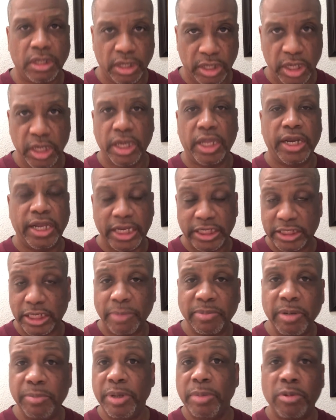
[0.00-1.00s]
Again,
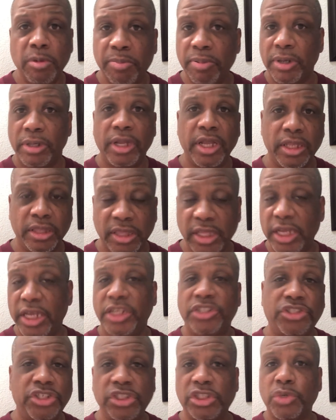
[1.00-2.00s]
accepting people and
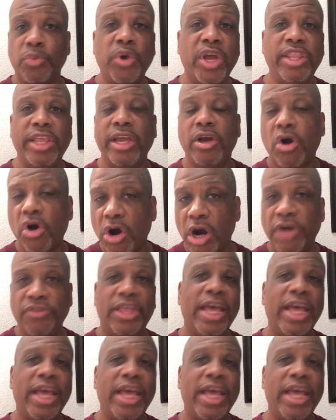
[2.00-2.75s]
things just the way they are,